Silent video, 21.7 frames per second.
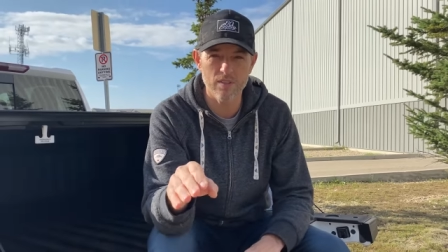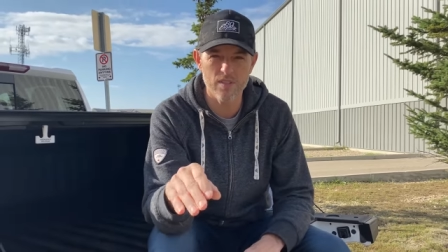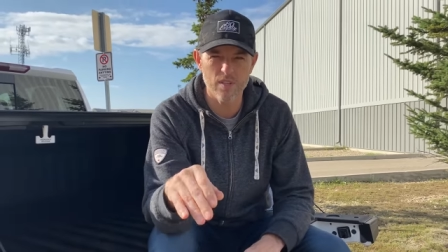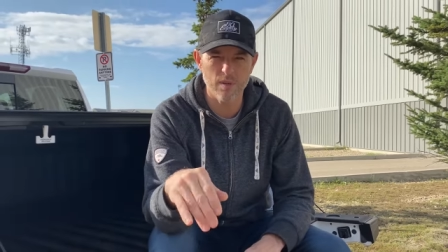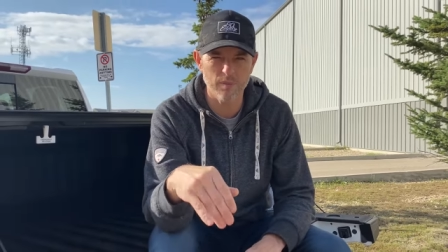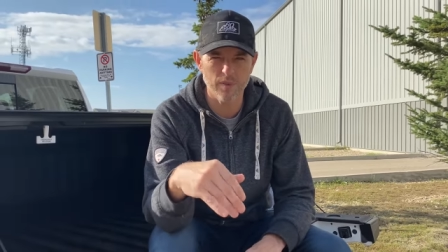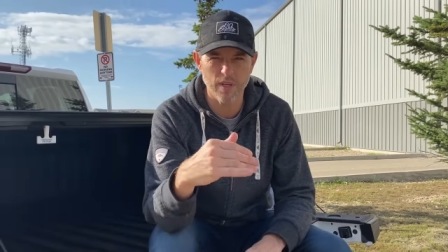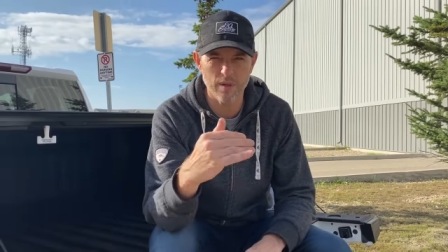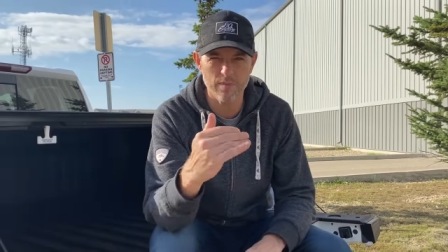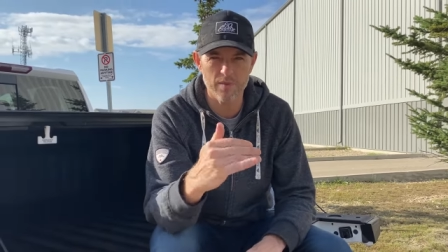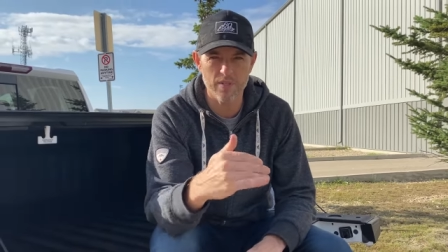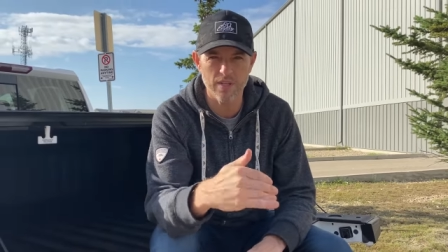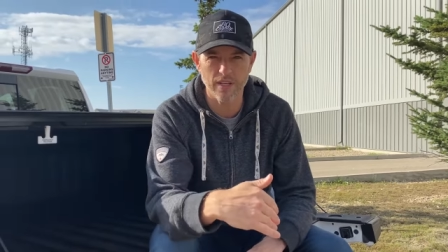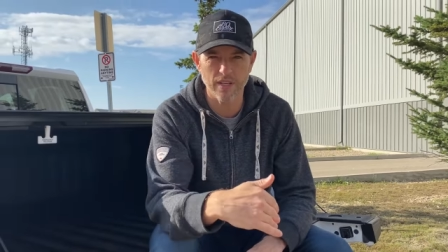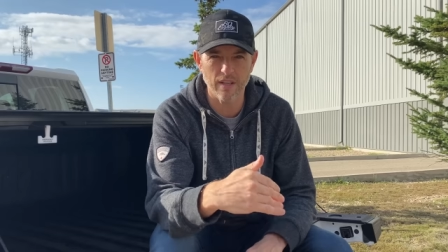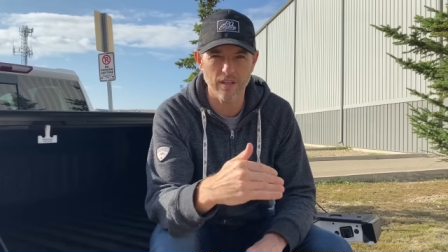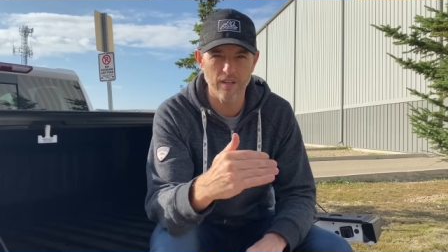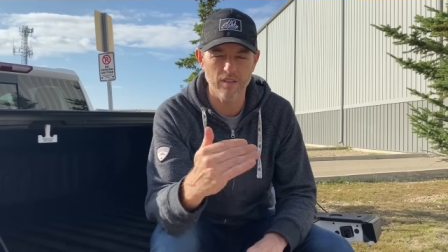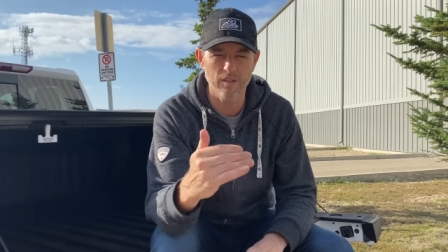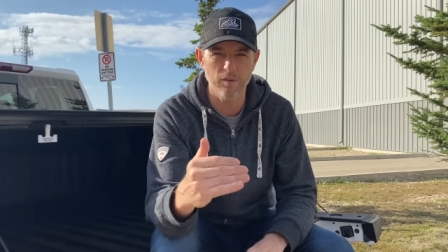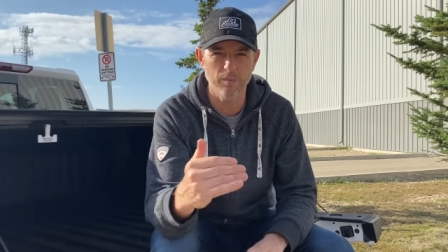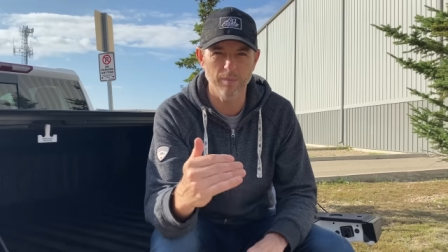Sometimes they
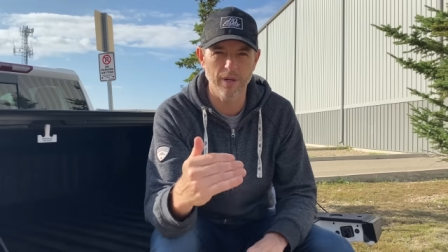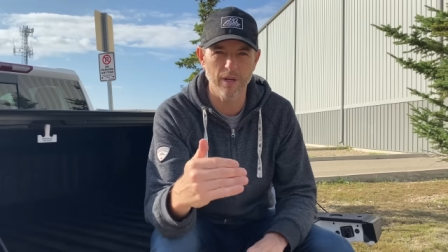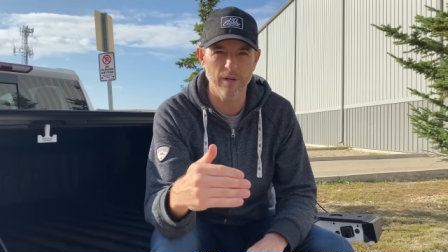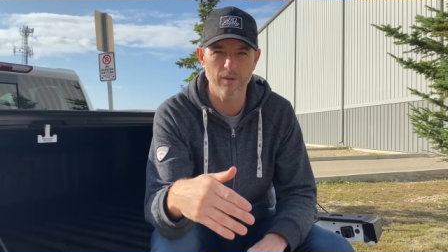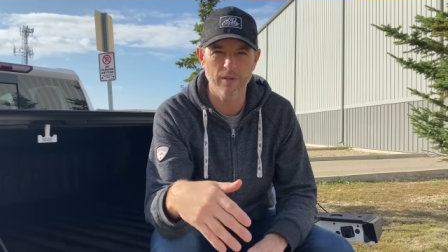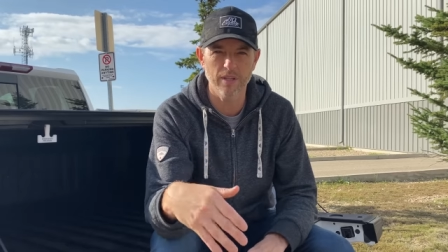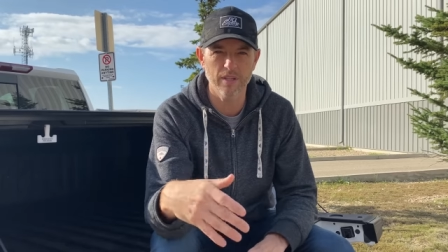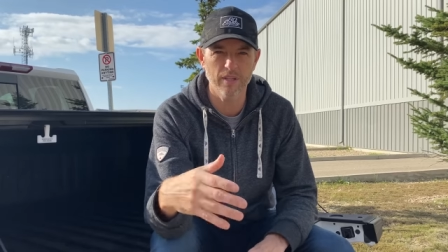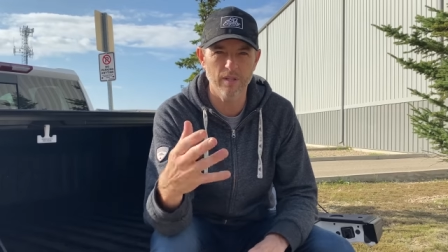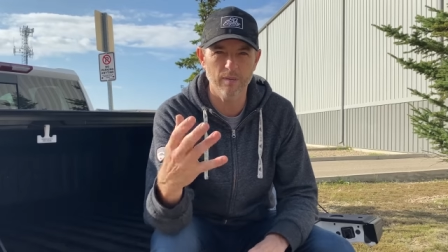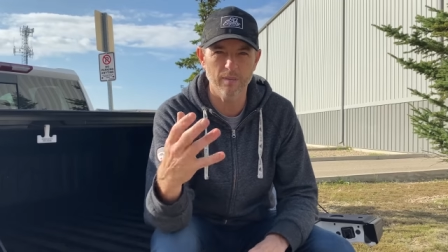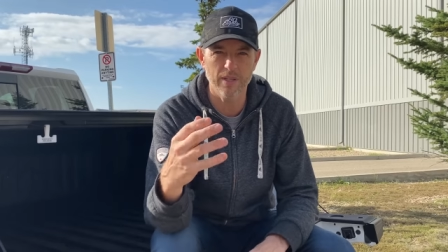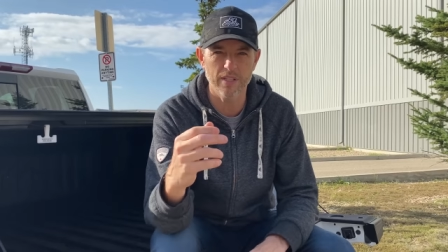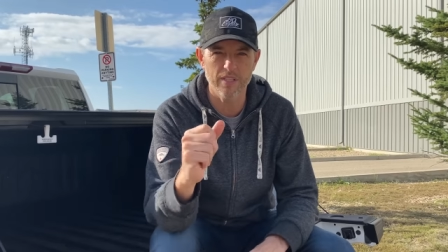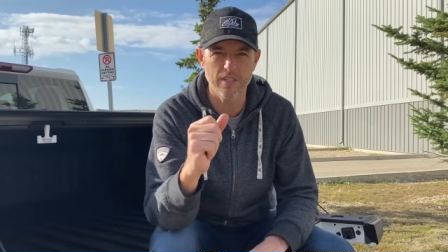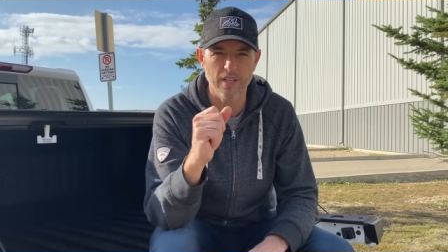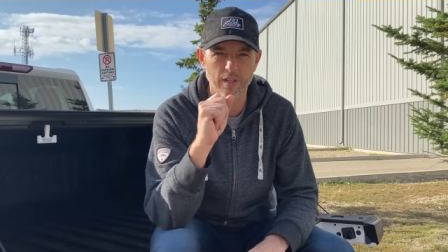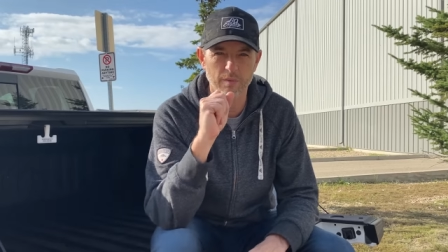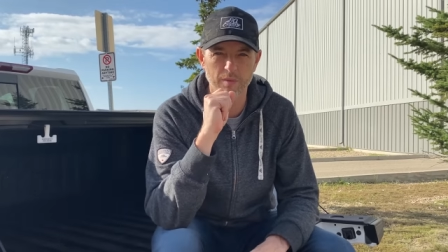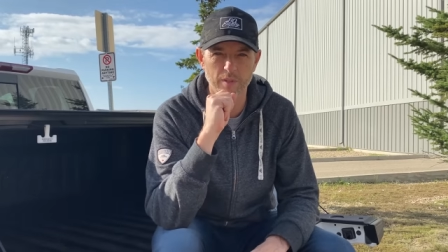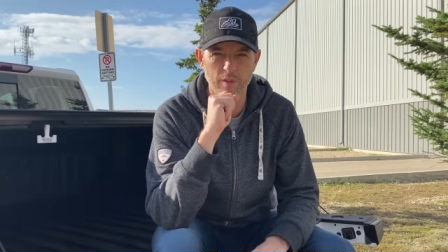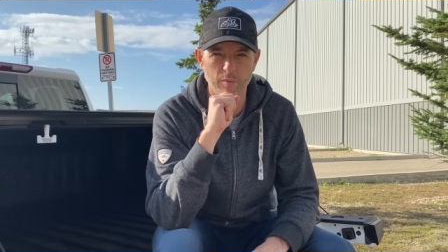get a little buried and it might
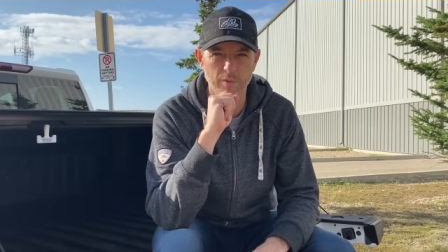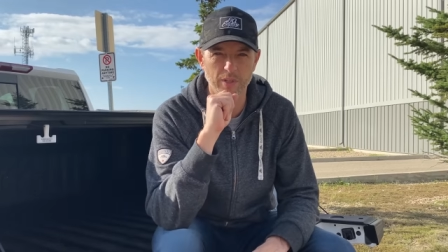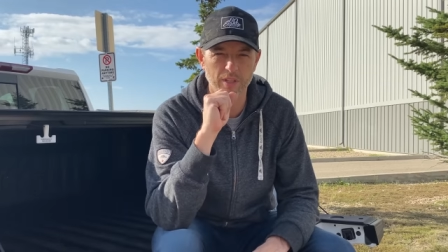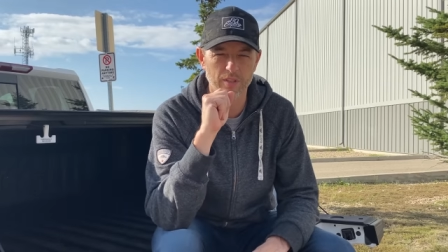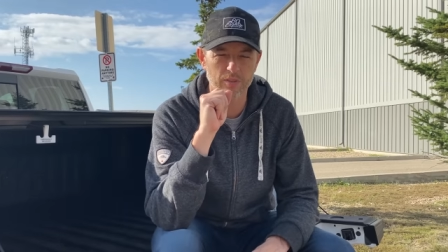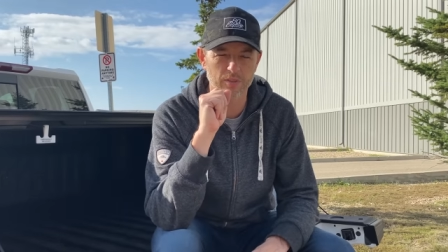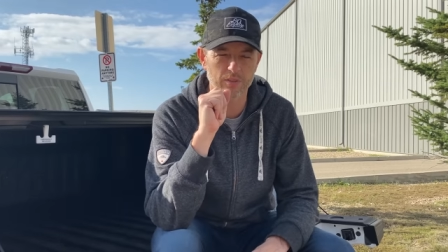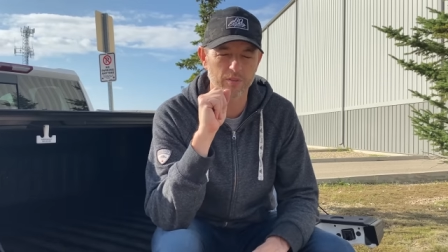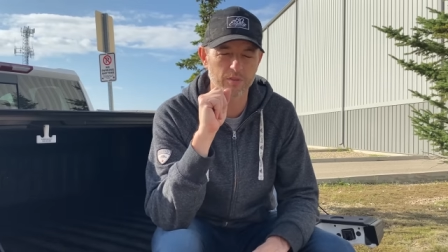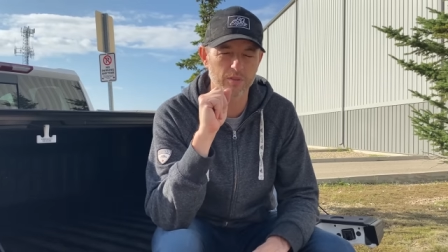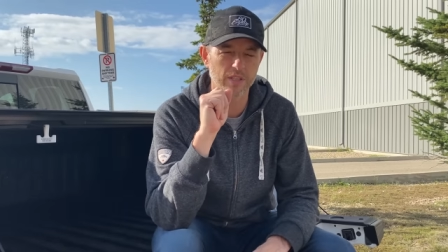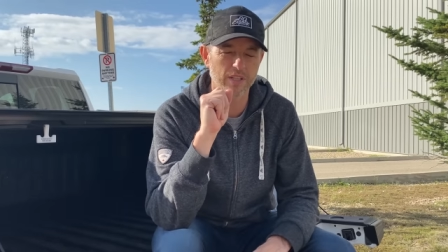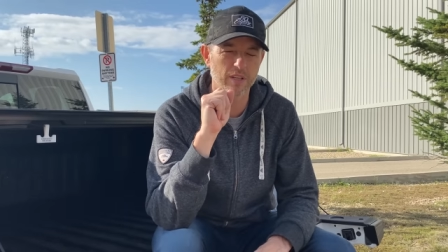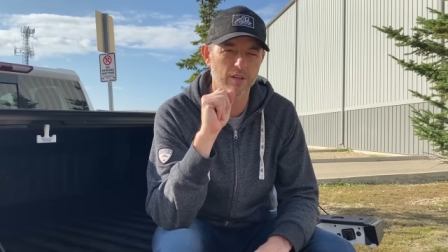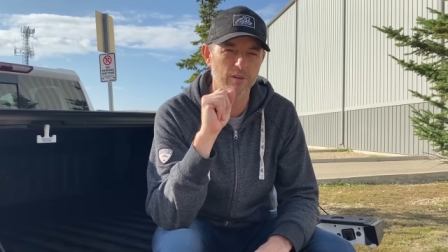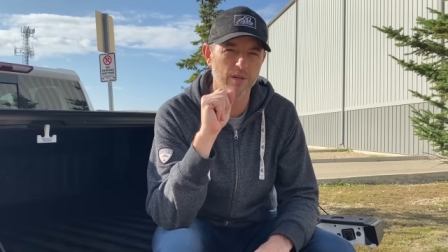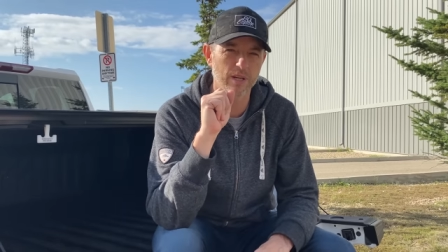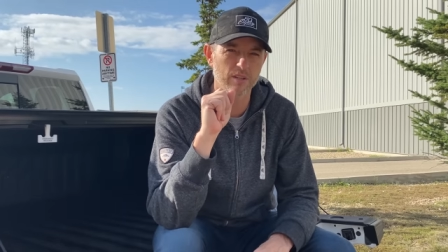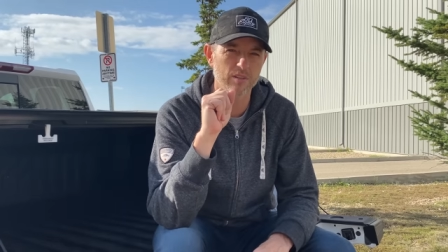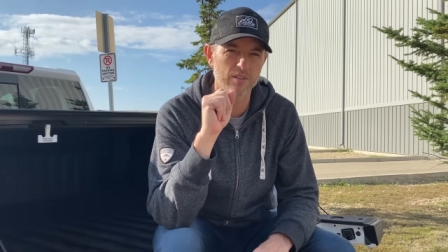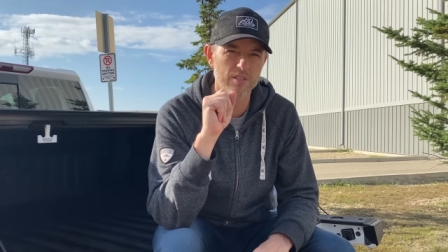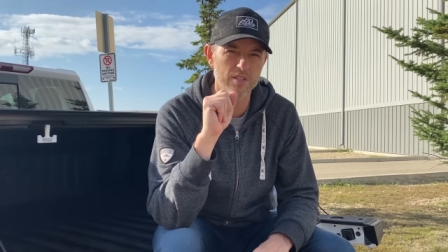take me a week or two to get
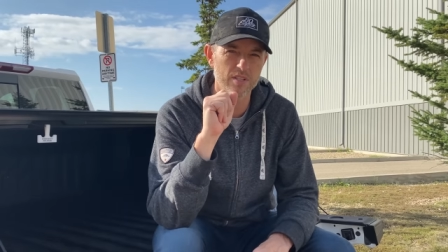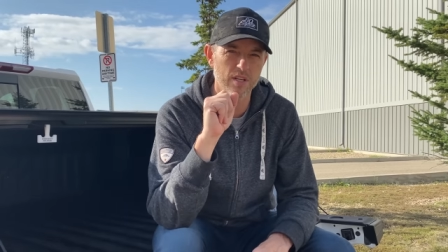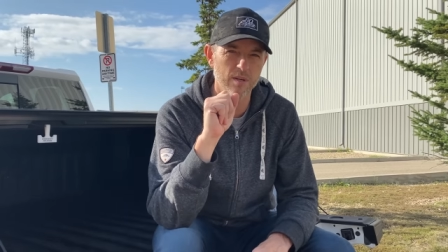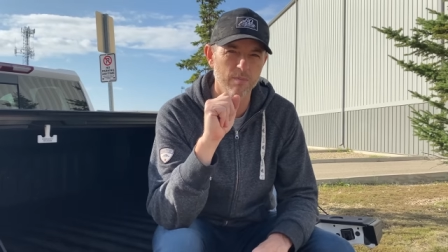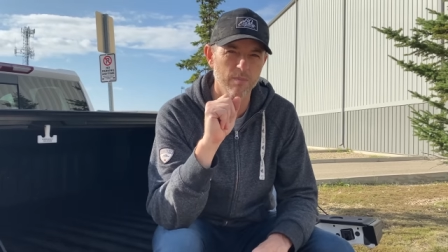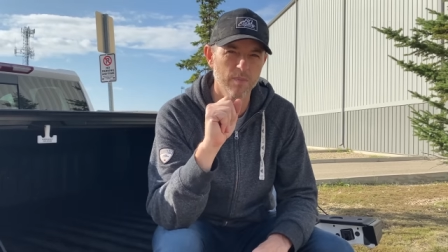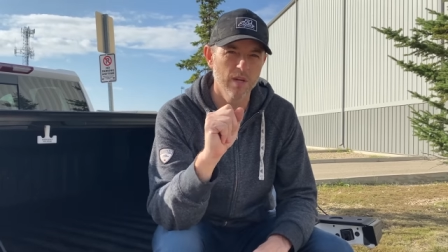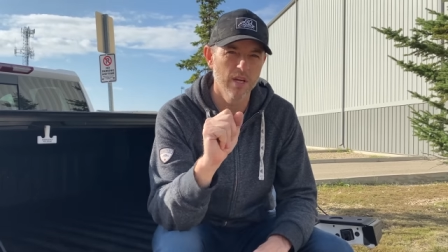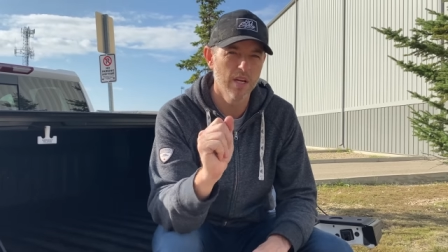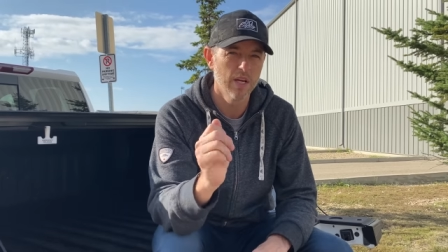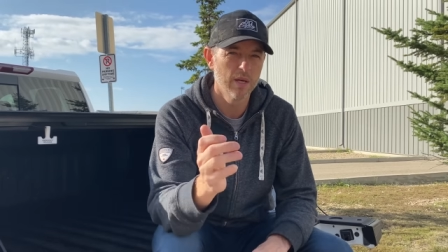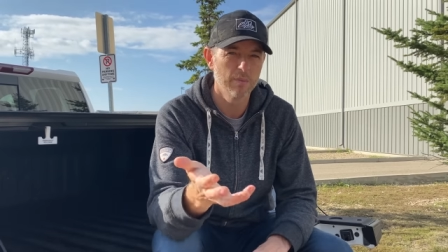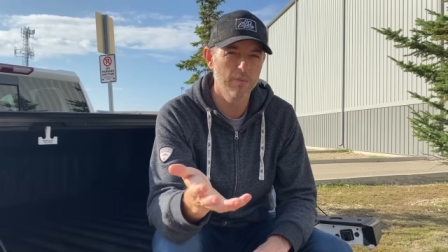around to some.